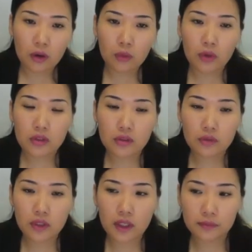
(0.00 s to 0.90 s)
Once
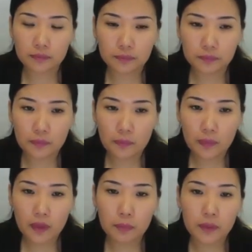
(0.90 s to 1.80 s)
you're done,
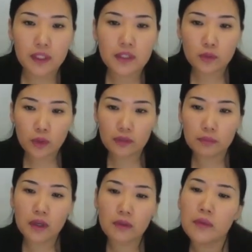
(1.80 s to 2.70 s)
please
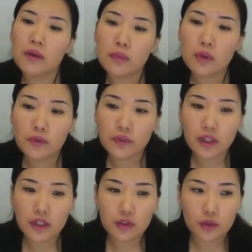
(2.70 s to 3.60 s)
one member of
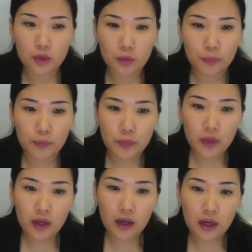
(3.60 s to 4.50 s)
each group
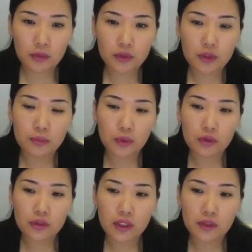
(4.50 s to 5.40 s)
come to the
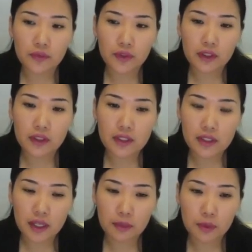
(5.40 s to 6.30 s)
board and fill this
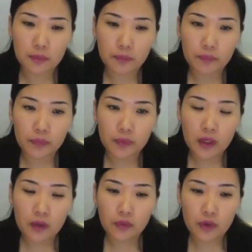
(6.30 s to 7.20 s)
table.
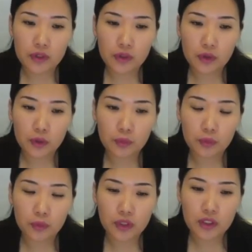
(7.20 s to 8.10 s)
First group,
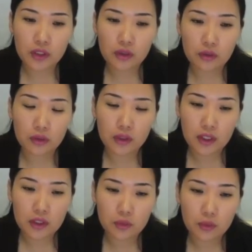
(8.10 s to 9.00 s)
which
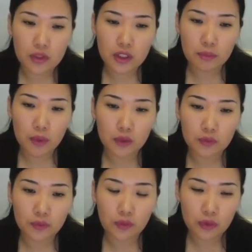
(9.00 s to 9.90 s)
text was about
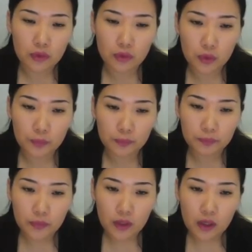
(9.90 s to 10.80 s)
for loop,
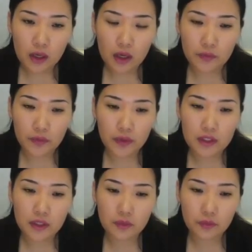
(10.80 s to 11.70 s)

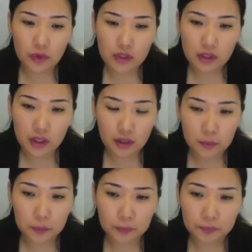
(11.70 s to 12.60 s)
fills the first column.